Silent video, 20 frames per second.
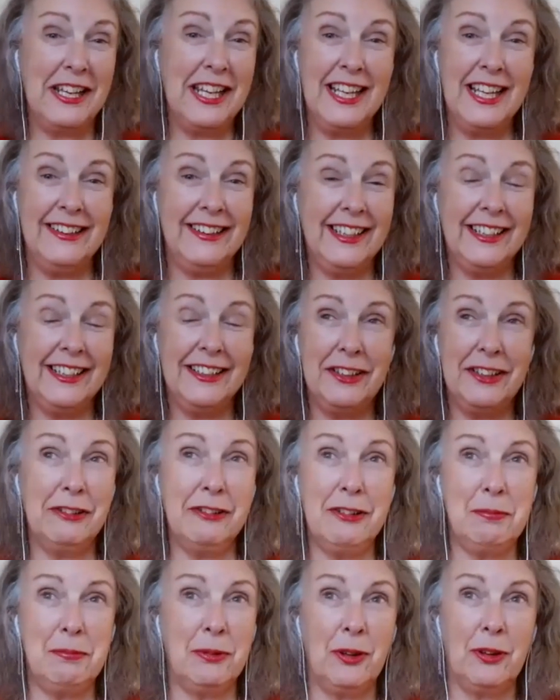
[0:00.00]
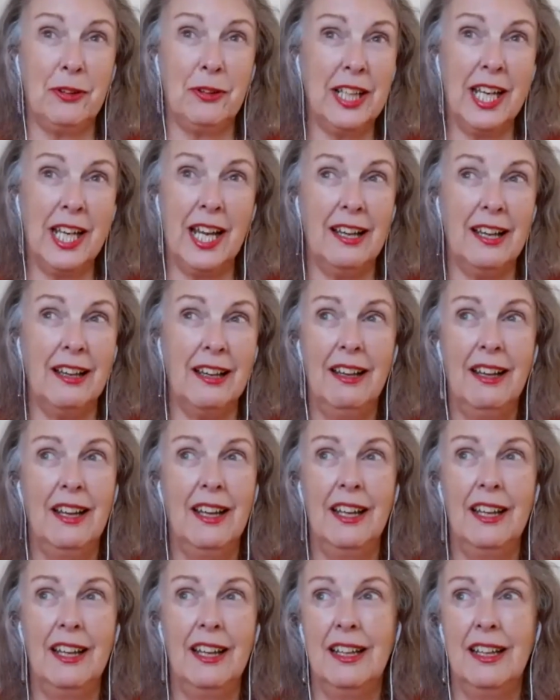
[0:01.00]
Simple, easy, and doable. And
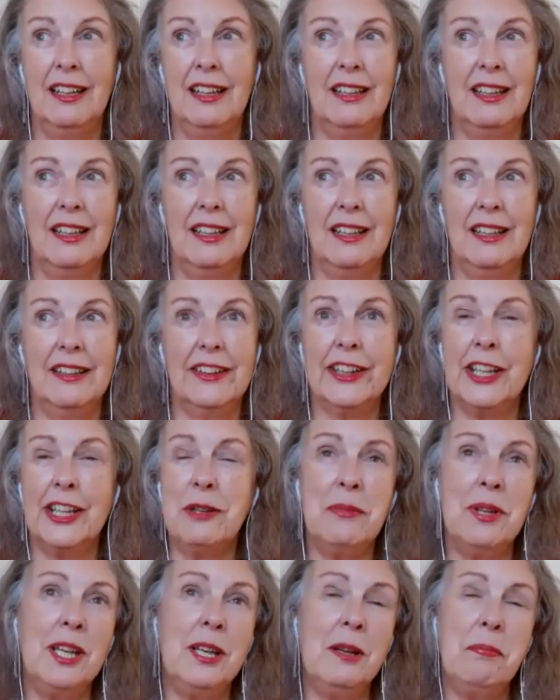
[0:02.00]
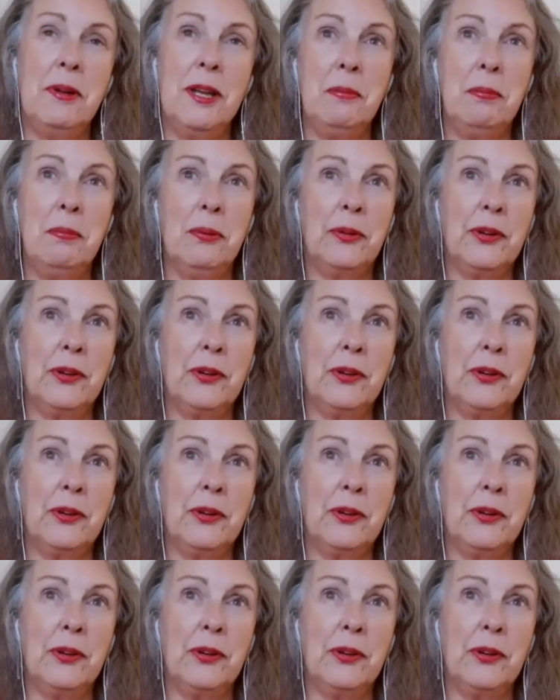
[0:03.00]
yet so many